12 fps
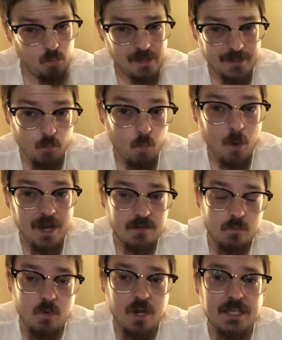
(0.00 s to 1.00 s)
like,
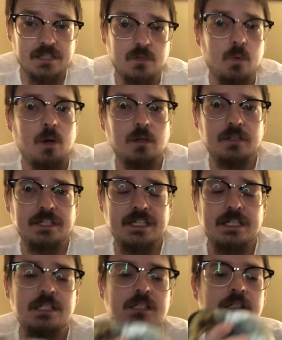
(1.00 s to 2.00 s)
white wine
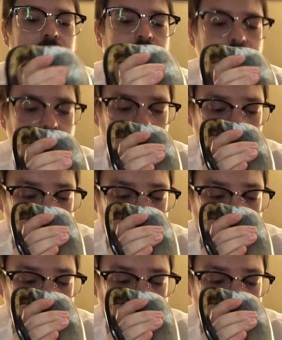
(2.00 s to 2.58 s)
quality. A